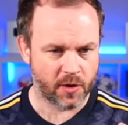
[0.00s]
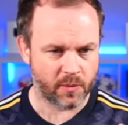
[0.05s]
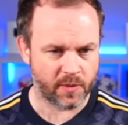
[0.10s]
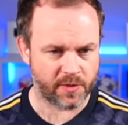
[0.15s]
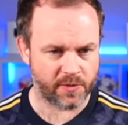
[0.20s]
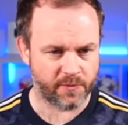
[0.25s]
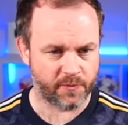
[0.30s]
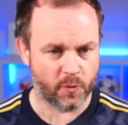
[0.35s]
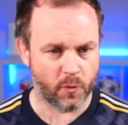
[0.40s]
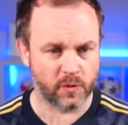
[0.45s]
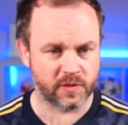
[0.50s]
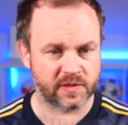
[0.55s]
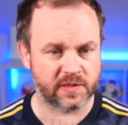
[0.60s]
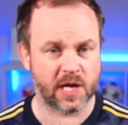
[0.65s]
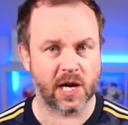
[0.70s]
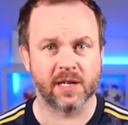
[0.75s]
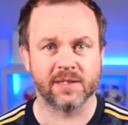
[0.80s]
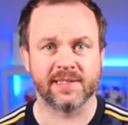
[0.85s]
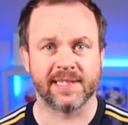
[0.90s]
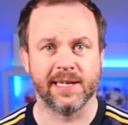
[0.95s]
with
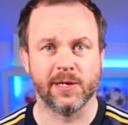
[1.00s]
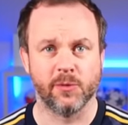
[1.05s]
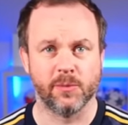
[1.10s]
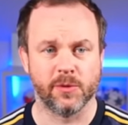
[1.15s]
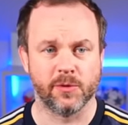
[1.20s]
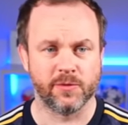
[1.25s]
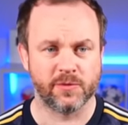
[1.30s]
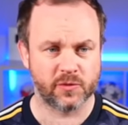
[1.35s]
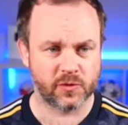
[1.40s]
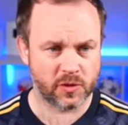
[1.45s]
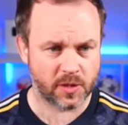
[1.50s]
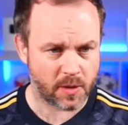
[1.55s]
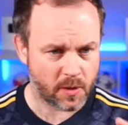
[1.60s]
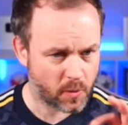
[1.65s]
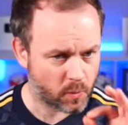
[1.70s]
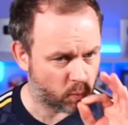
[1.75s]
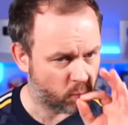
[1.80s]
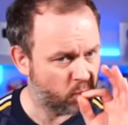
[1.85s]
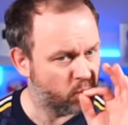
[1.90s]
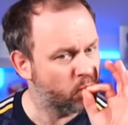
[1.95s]
4-star skill moves.
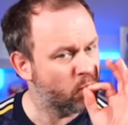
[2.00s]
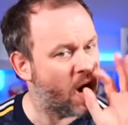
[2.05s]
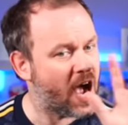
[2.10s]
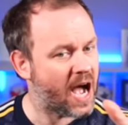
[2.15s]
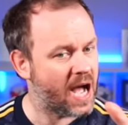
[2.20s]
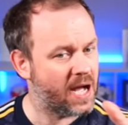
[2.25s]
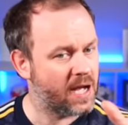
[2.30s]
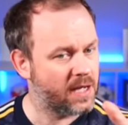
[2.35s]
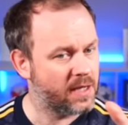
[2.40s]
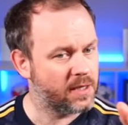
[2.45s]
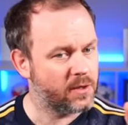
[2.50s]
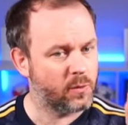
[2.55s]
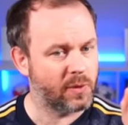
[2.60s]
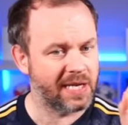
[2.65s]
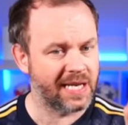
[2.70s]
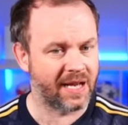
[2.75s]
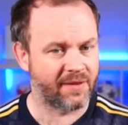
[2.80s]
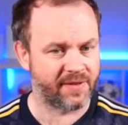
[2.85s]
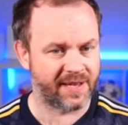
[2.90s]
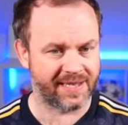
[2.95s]
Mwah!
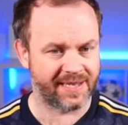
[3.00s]
We love